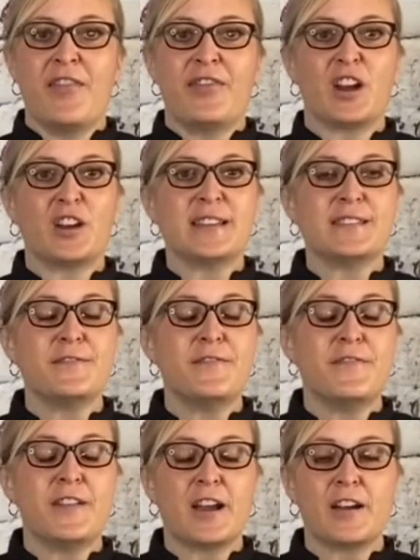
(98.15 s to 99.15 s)
There is
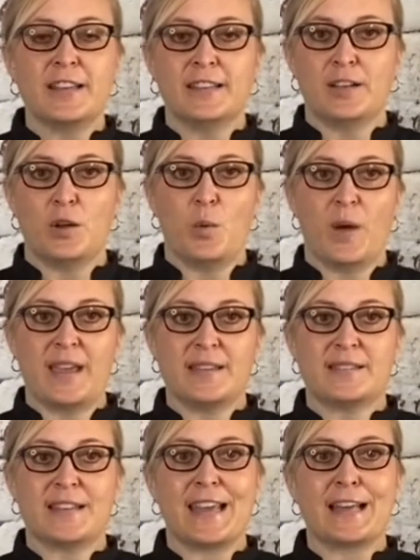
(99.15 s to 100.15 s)
very little
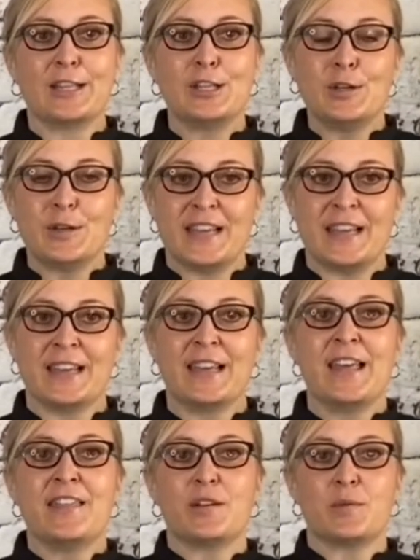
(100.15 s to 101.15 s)
waste, including
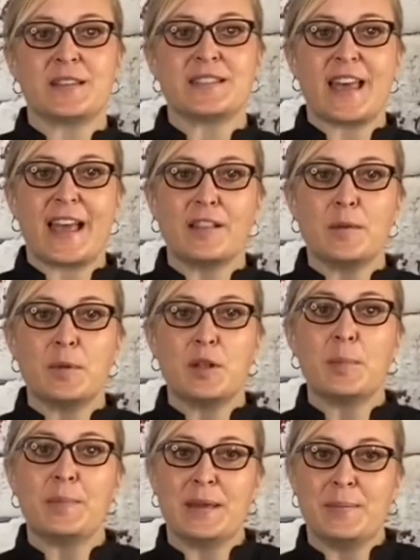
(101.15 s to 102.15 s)
the
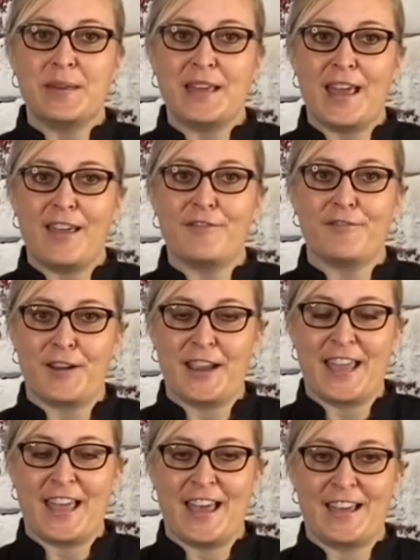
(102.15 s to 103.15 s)
recyclable BPA-free
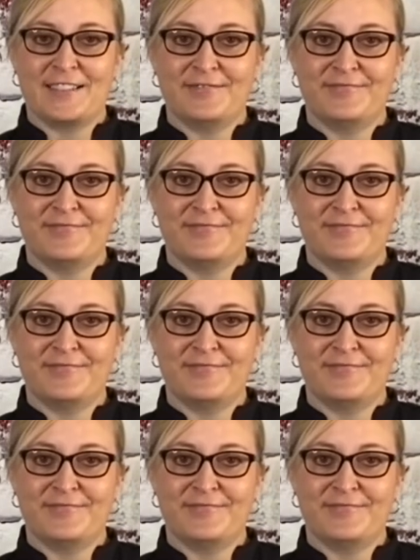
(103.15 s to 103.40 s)
can.